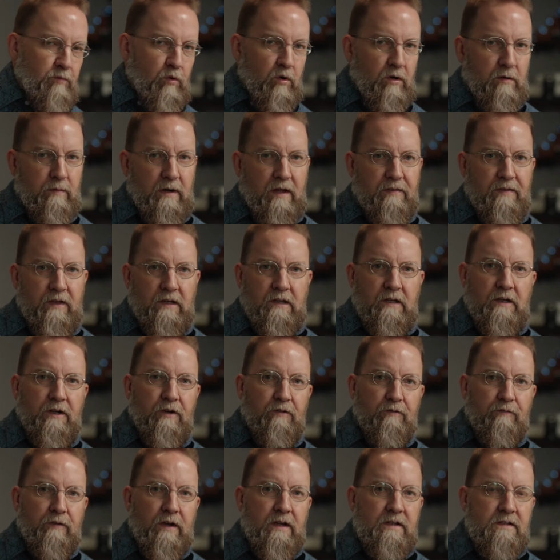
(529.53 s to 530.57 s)
more about the
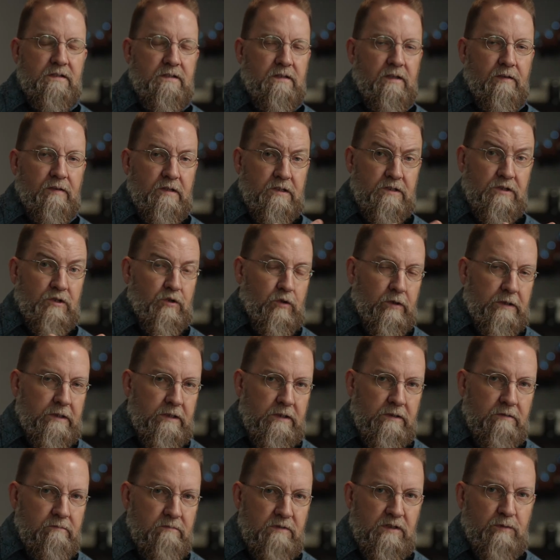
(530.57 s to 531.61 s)
interface than the
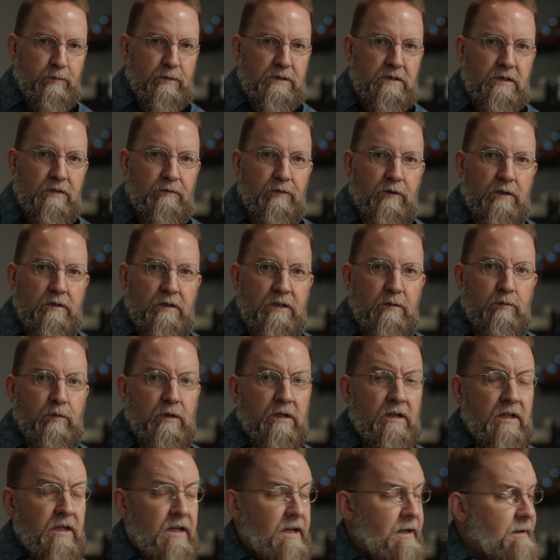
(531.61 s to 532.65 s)
screen specifically,
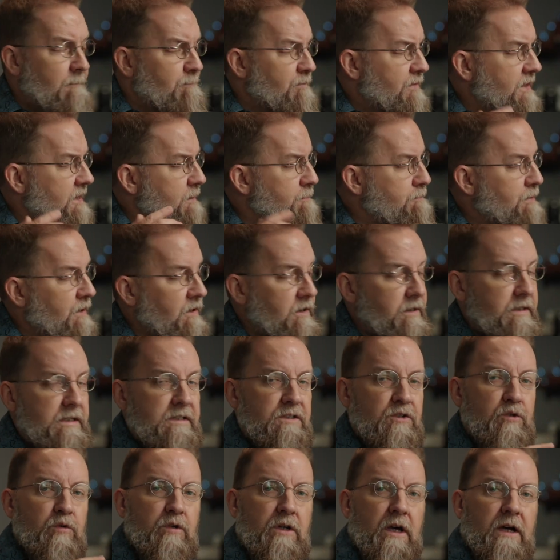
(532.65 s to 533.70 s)
but the ability
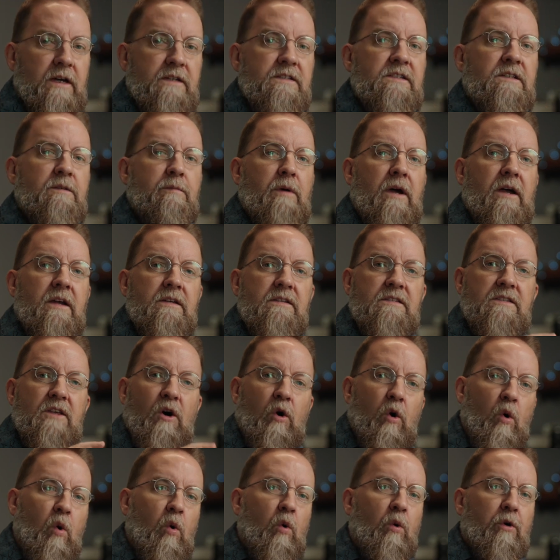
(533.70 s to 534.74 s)
to customize
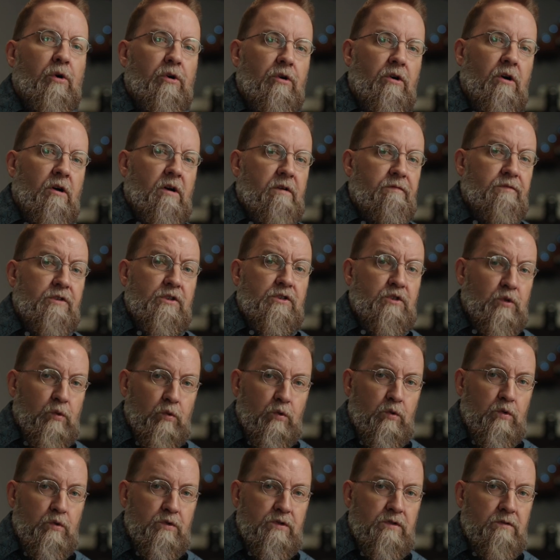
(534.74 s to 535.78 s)
the order of the
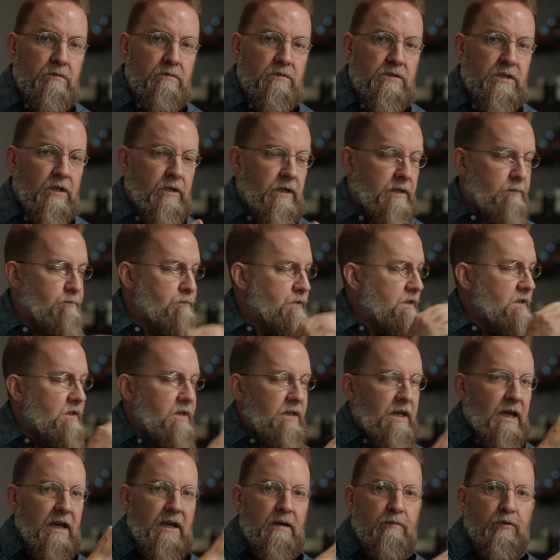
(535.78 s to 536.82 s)
tools. So like
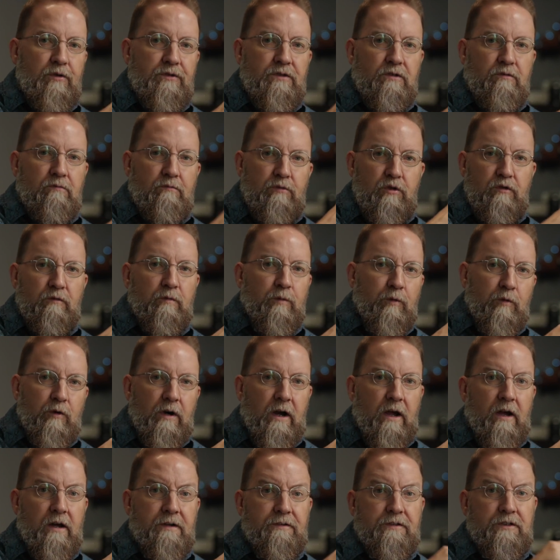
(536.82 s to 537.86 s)
being able to move them
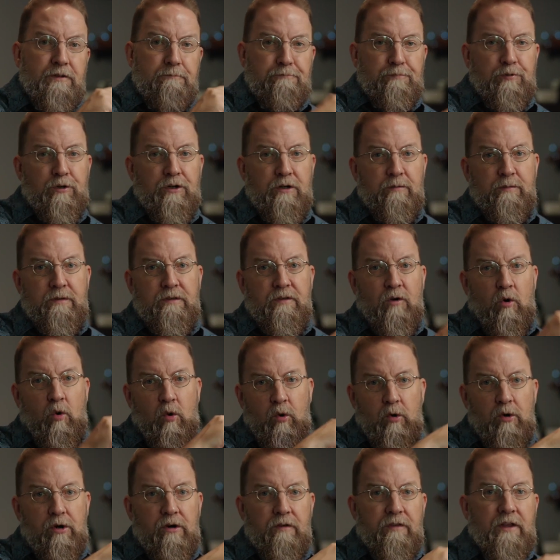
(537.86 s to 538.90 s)
around to put them in the
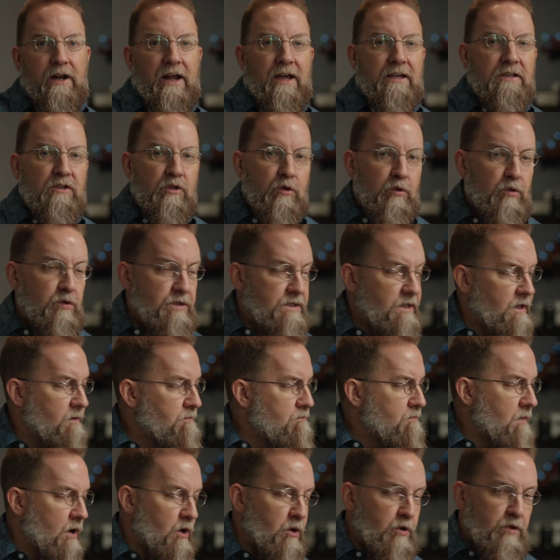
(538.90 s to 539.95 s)
order that I use
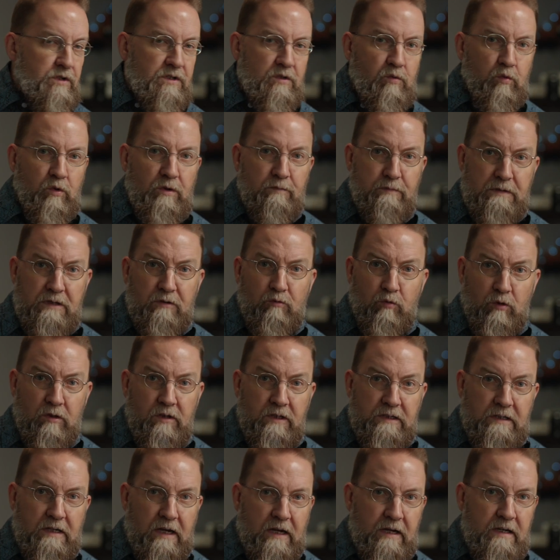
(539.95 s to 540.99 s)
them most would be
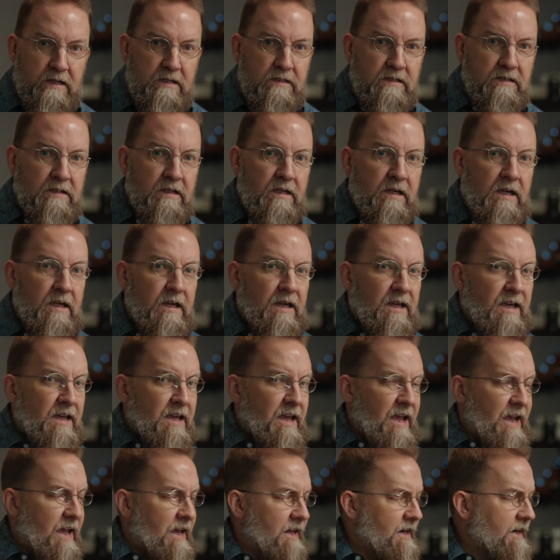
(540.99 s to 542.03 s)
really nice.
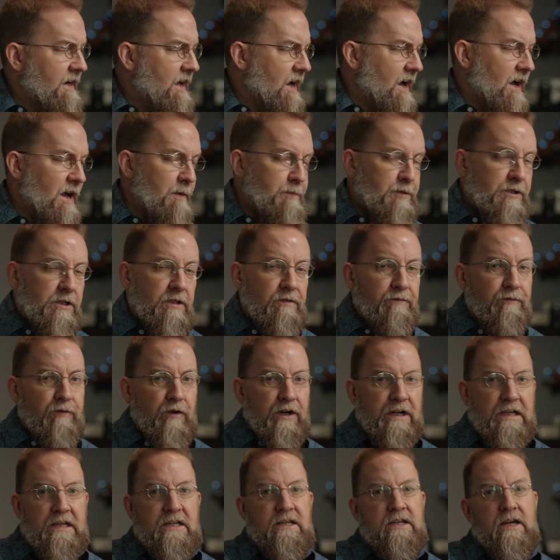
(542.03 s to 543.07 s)
And an option
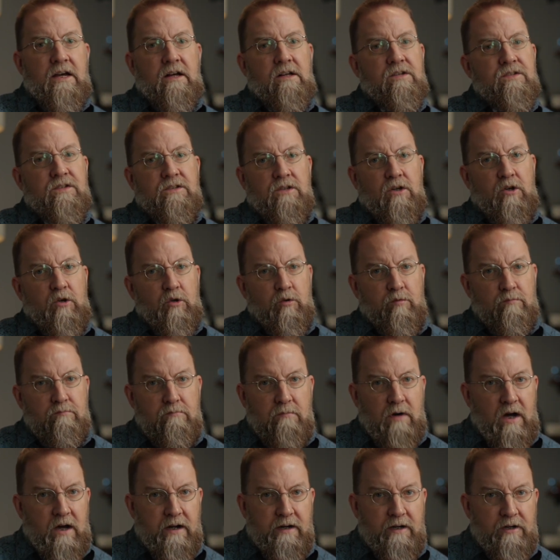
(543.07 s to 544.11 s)
for EL zone
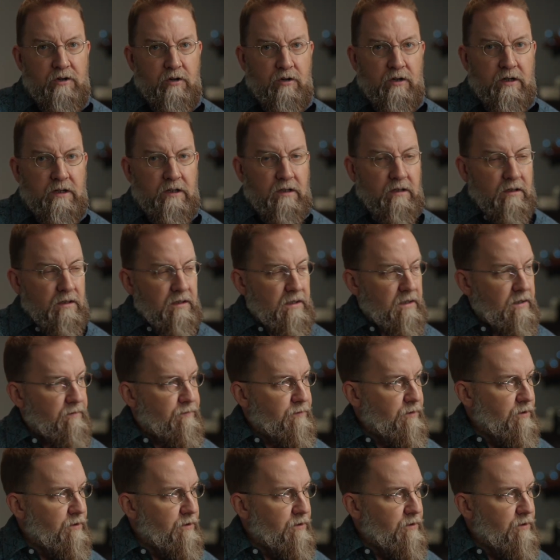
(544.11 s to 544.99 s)
monitoring. If